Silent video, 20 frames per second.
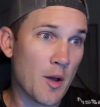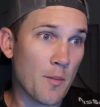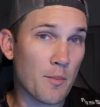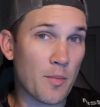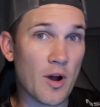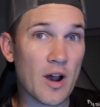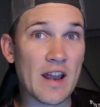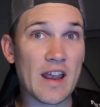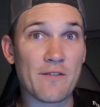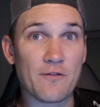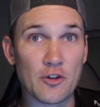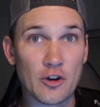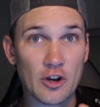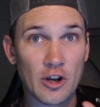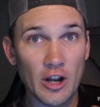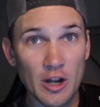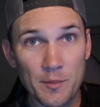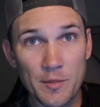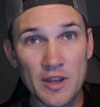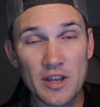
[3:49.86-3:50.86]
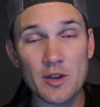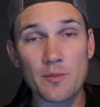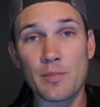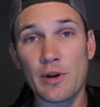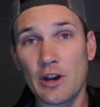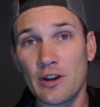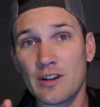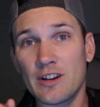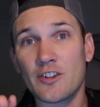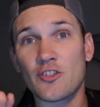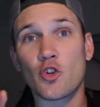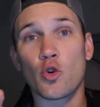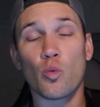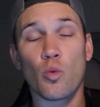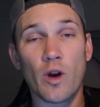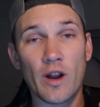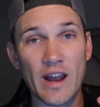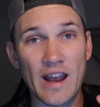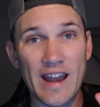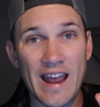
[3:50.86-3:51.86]
But if you're gonna be comparing it to
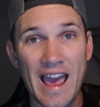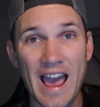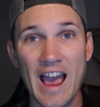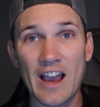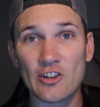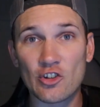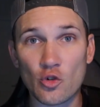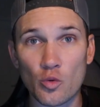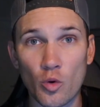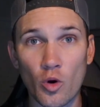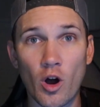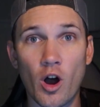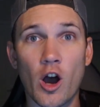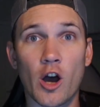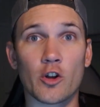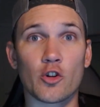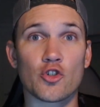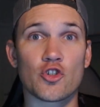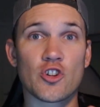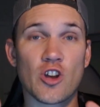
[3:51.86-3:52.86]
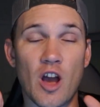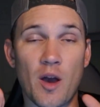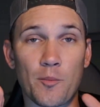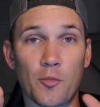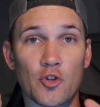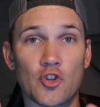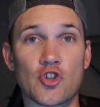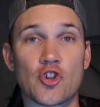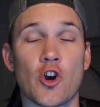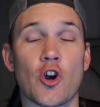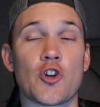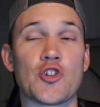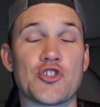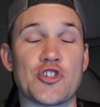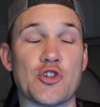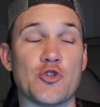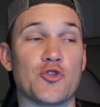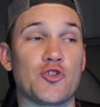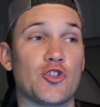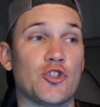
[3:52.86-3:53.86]
what an actual auto shop would charge
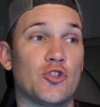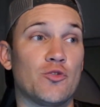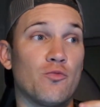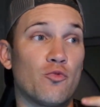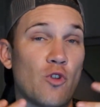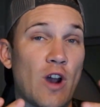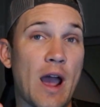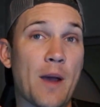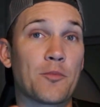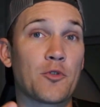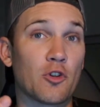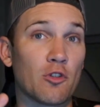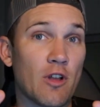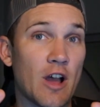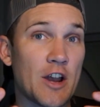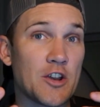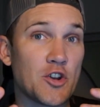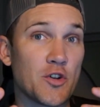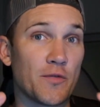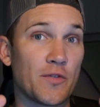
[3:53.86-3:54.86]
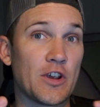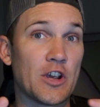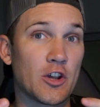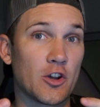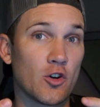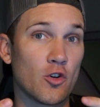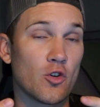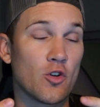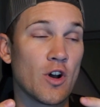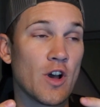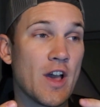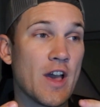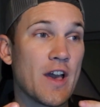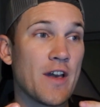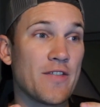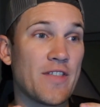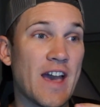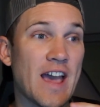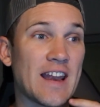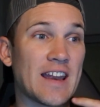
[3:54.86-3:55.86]
you to Raptor line your vehicle,
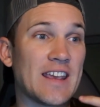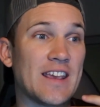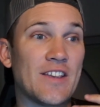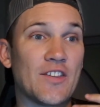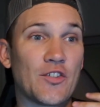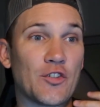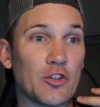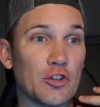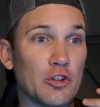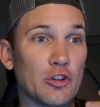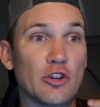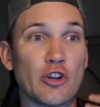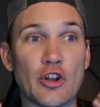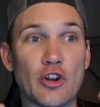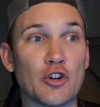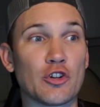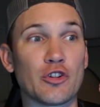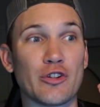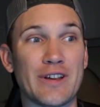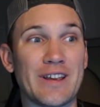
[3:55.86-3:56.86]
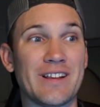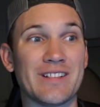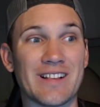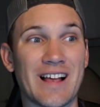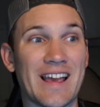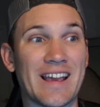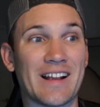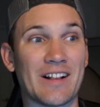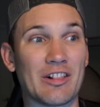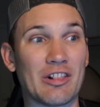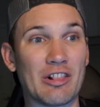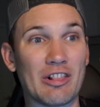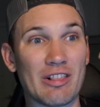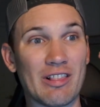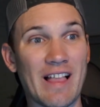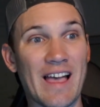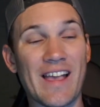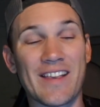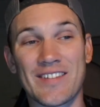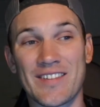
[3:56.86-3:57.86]
that is literally
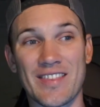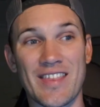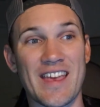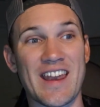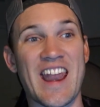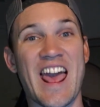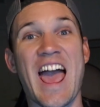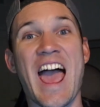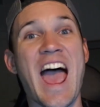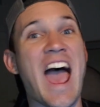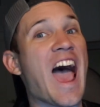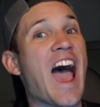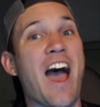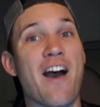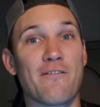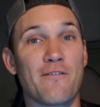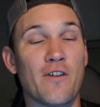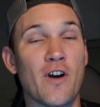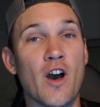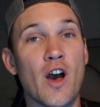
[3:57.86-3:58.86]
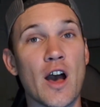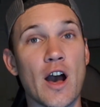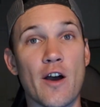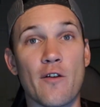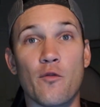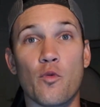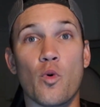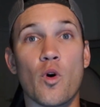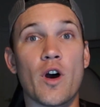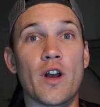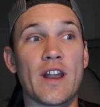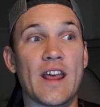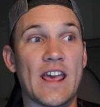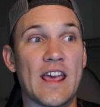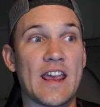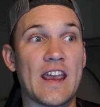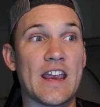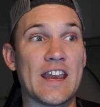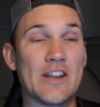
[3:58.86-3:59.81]
less than half of what a